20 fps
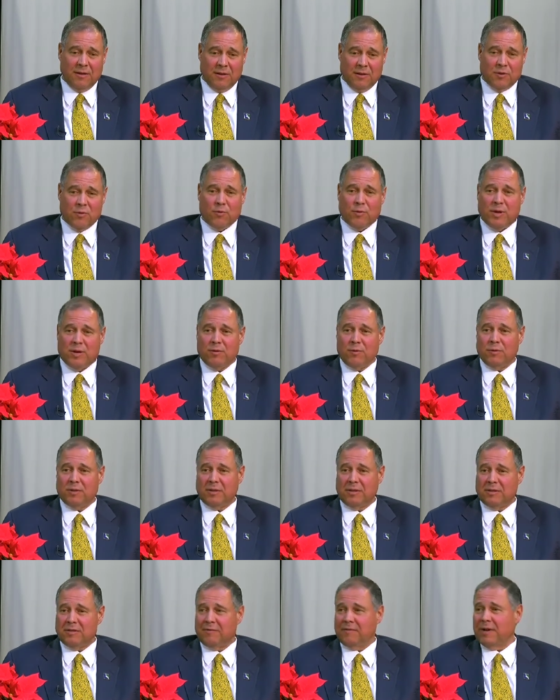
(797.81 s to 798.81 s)
your
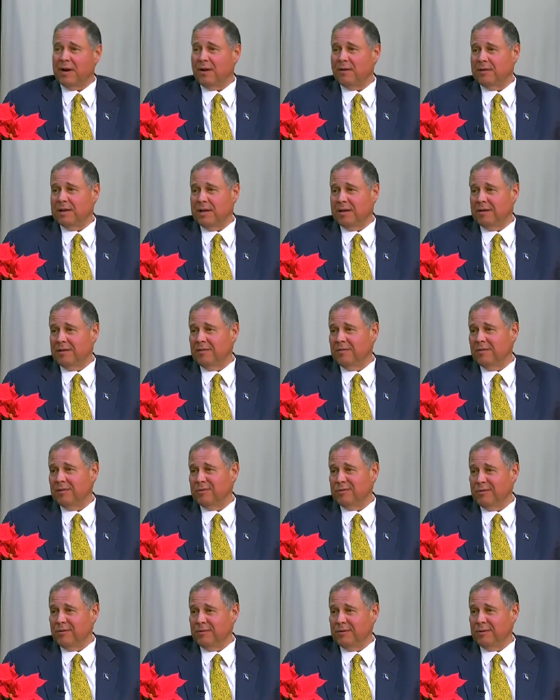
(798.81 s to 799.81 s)
recourse is to fire that
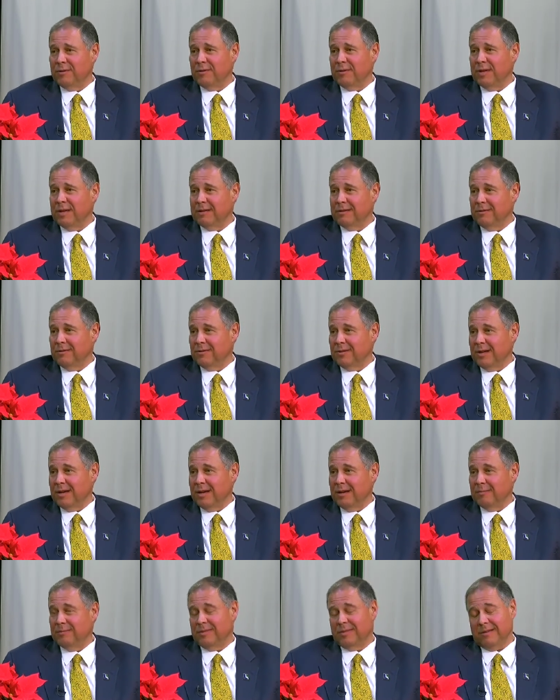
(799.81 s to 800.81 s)
individual if you don't like their
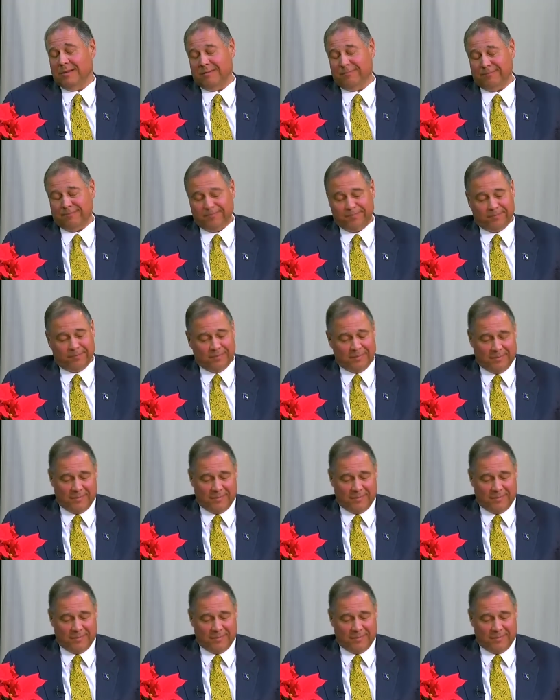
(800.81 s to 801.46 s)
job. So right, anyway.